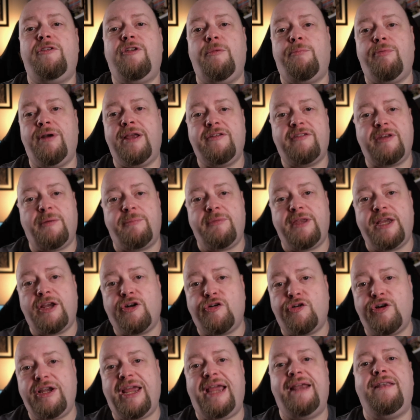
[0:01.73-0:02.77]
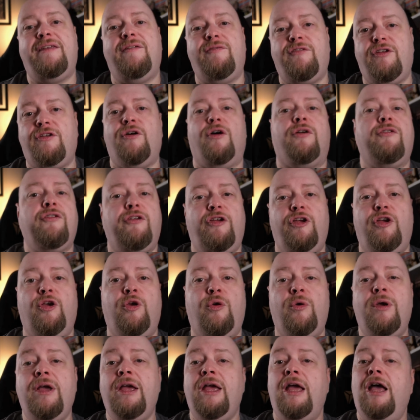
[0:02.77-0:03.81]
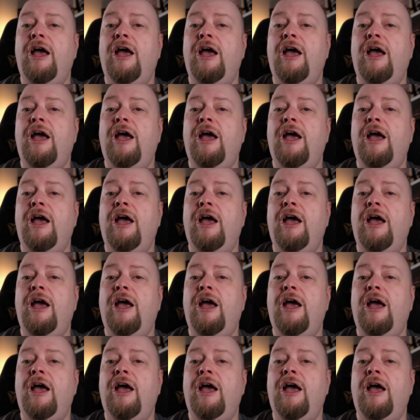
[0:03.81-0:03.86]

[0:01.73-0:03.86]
to bring something creative to Doctor Who,